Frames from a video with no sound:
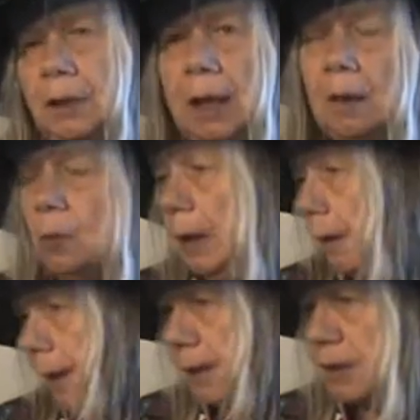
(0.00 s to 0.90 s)
Yeah,
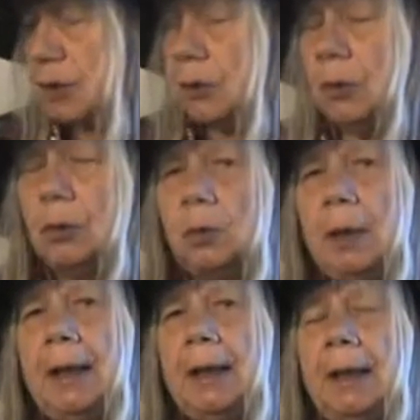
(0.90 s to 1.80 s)
well, that's true.
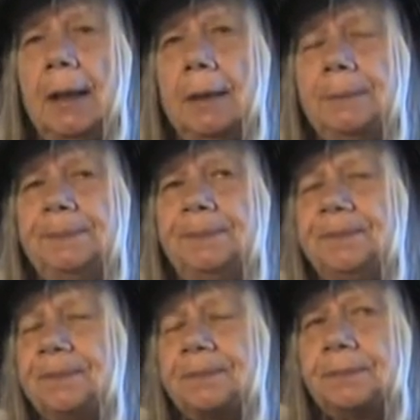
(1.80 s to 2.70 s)
And
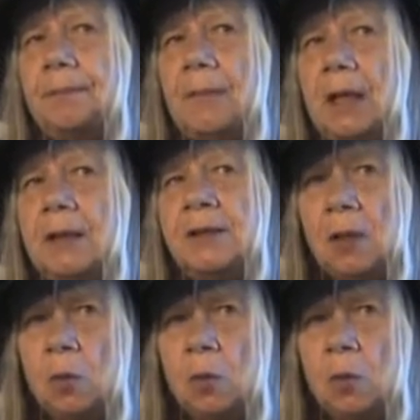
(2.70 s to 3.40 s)
so